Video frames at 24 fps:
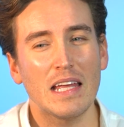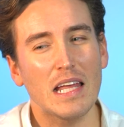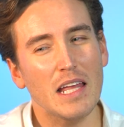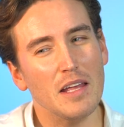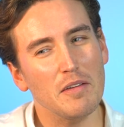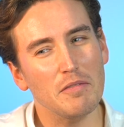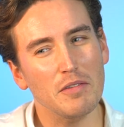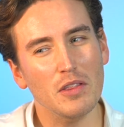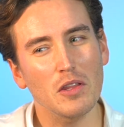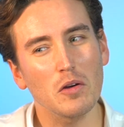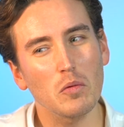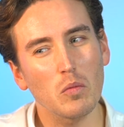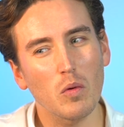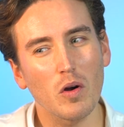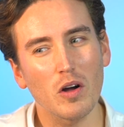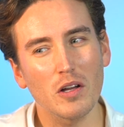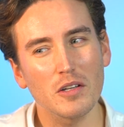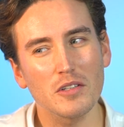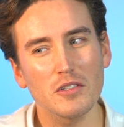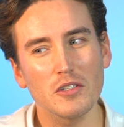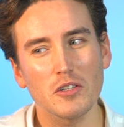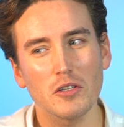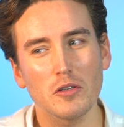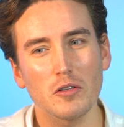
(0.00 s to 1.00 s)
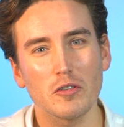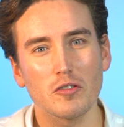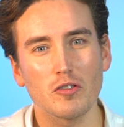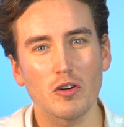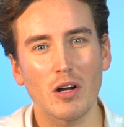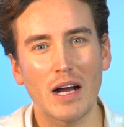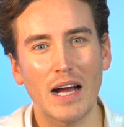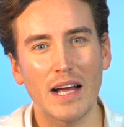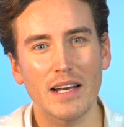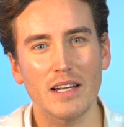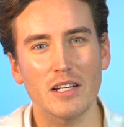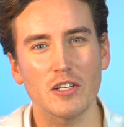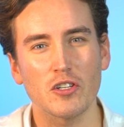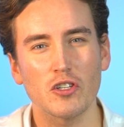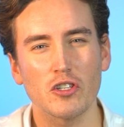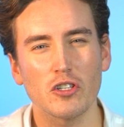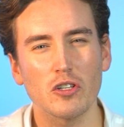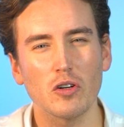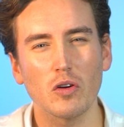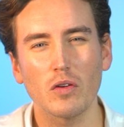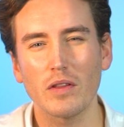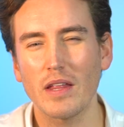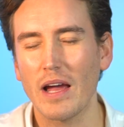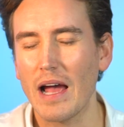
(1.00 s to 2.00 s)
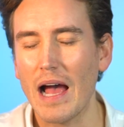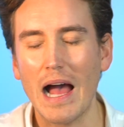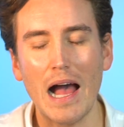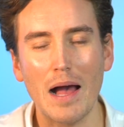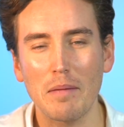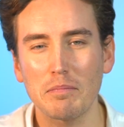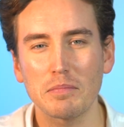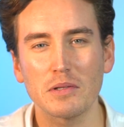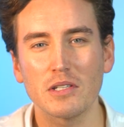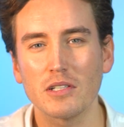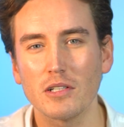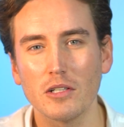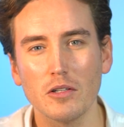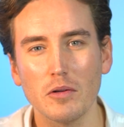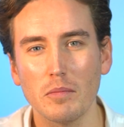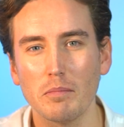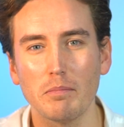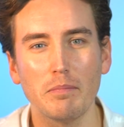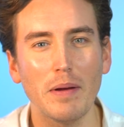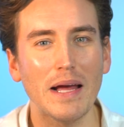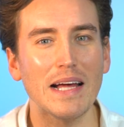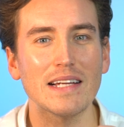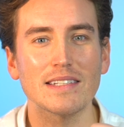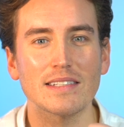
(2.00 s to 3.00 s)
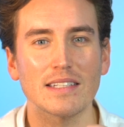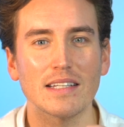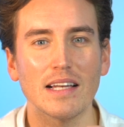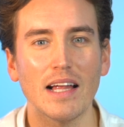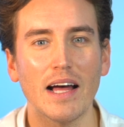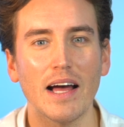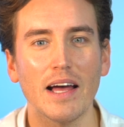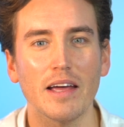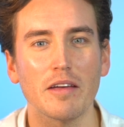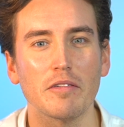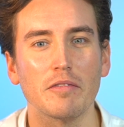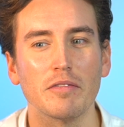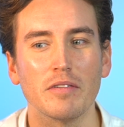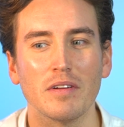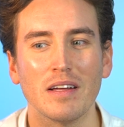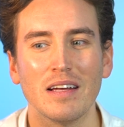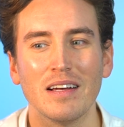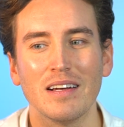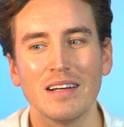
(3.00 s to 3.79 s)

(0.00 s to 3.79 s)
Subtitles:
even the ones who are trying to show their absolute best life,